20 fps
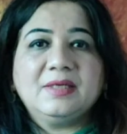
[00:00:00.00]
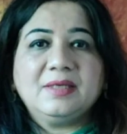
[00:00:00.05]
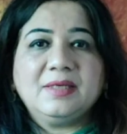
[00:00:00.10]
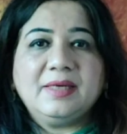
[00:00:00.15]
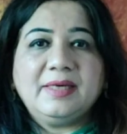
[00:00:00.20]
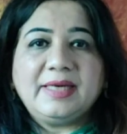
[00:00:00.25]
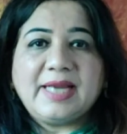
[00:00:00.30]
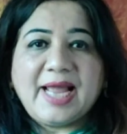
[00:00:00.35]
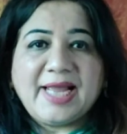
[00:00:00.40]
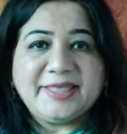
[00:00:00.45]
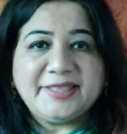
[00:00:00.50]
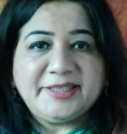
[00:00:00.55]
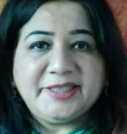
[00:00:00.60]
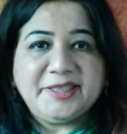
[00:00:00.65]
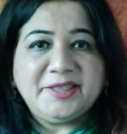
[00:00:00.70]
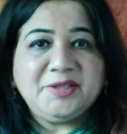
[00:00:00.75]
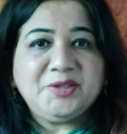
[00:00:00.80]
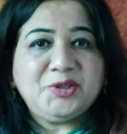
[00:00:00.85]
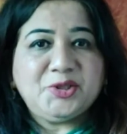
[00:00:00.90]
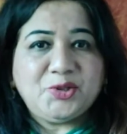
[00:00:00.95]

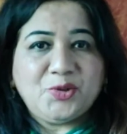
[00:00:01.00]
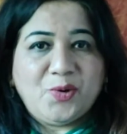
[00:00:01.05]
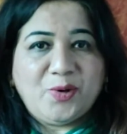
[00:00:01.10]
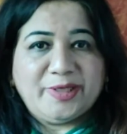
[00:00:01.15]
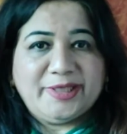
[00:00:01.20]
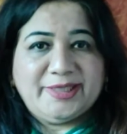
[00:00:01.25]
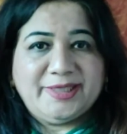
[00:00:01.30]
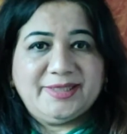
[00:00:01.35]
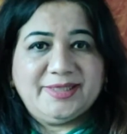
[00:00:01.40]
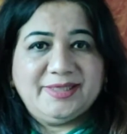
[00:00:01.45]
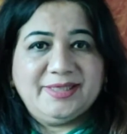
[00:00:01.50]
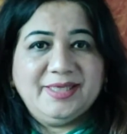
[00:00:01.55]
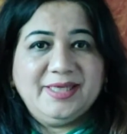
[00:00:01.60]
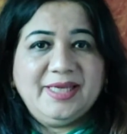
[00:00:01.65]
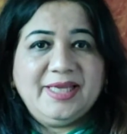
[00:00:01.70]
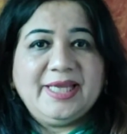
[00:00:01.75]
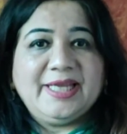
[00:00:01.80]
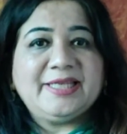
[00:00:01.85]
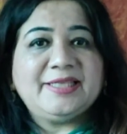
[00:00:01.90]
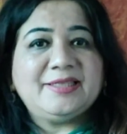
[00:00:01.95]
Gliding joint.
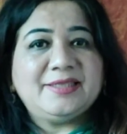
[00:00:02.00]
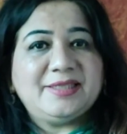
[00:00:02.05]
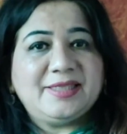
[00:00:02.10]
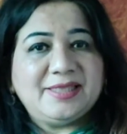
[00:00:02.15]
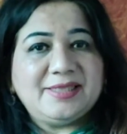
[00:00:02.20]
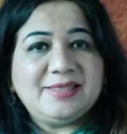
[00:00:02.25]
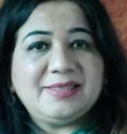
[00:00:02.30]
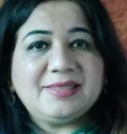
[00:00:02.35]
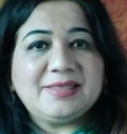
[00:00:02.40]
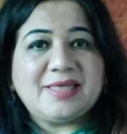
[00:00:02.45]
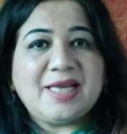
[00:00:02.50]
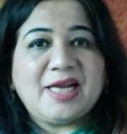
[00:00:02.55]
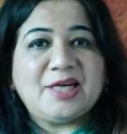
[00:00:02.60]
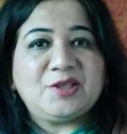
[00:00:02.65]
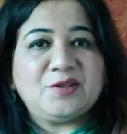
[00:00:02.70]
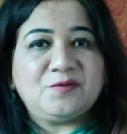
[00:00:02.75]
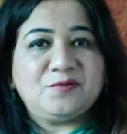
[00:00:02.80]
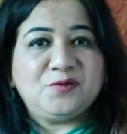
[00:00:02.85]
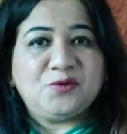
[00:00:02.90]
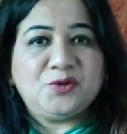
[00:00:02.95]
In this
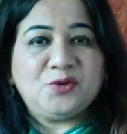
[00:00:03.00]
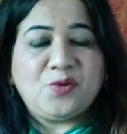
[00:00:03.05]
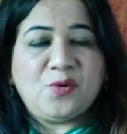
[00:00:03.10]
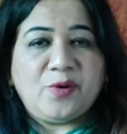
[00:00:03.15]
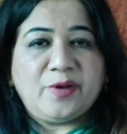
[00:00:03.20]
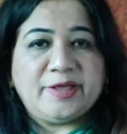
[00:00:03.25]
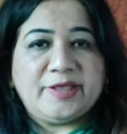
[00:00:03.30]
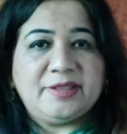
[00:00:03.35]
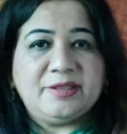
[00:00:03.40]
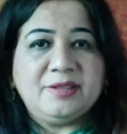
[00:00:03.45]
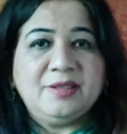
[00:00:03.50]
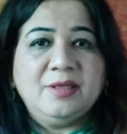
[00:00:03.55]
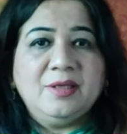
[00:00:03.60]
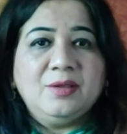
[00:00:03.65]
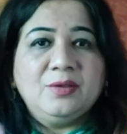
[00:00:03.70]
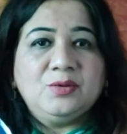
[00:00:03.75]
kind of joint,